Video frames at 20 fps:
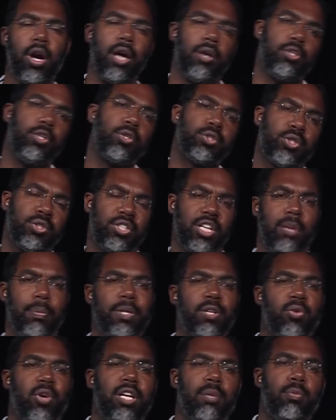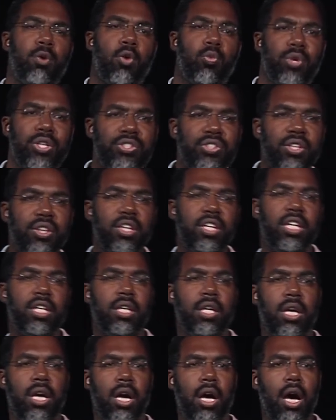users that have been created more recently
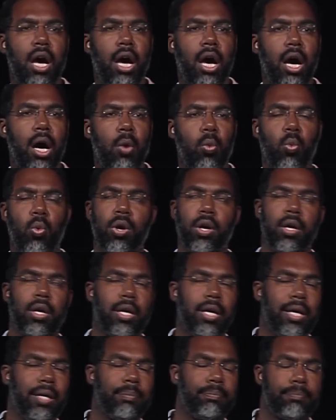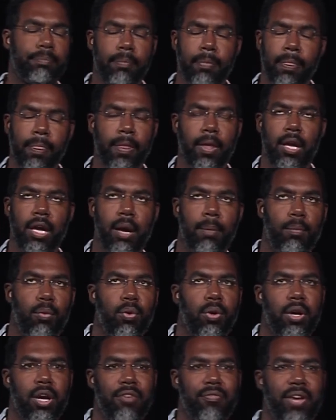were
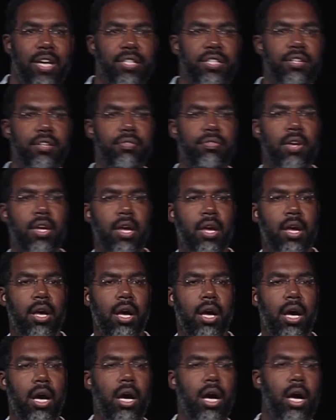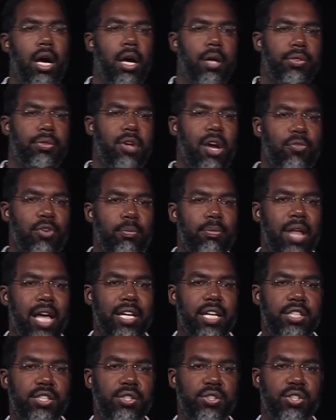more effective, covering
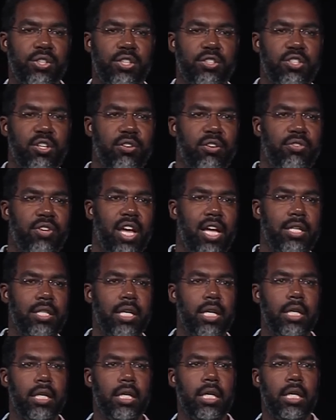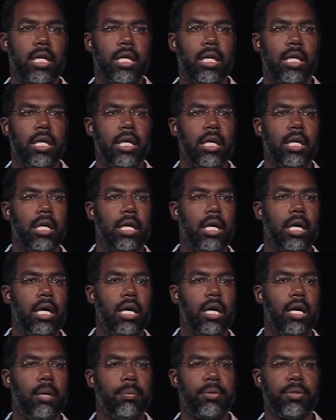black issues and conservative content.
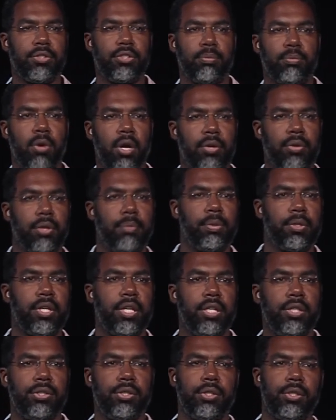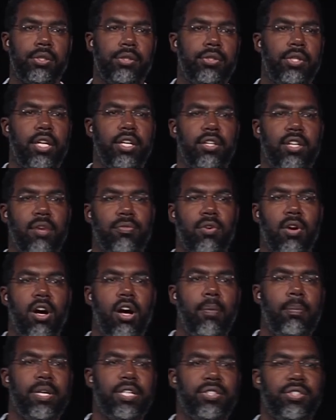Here's some broader implications. They didn't cover
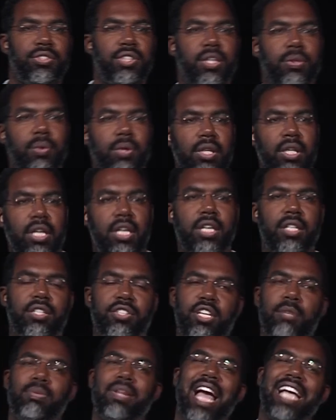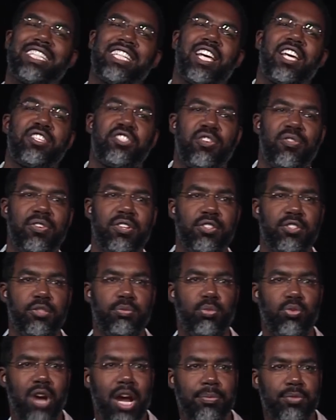all bases equally. They see blacks and conservatives as
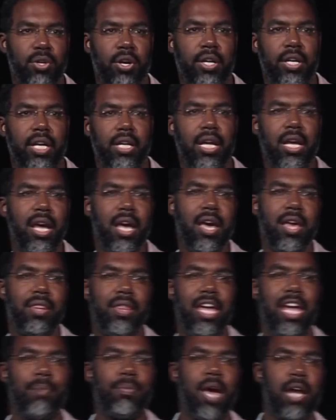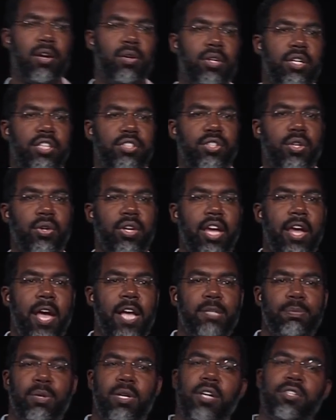prime target. They aim not only to sow
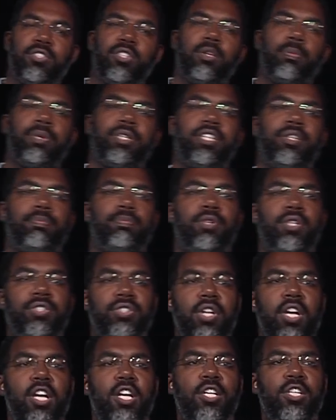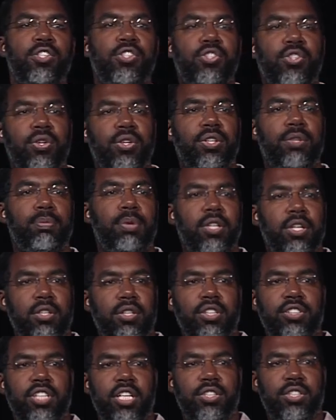chaos, but also to push certain
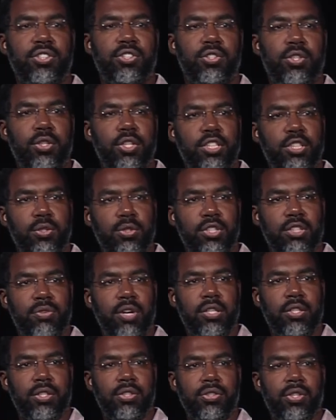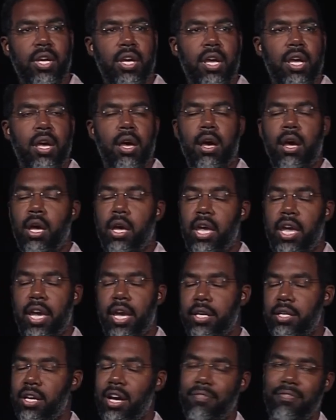political agendas to the exclusion of others.
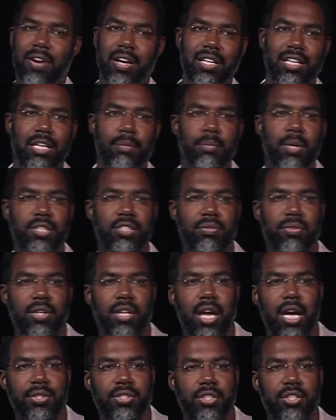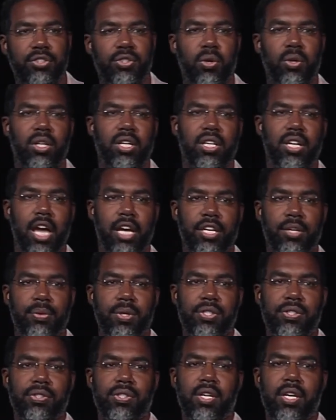And finally, much of the content is totally
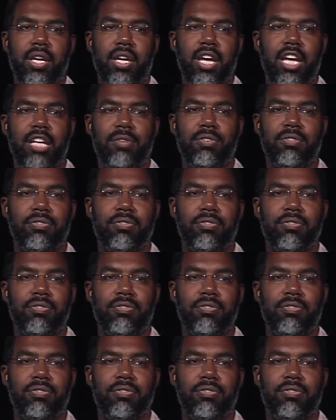innocuous and even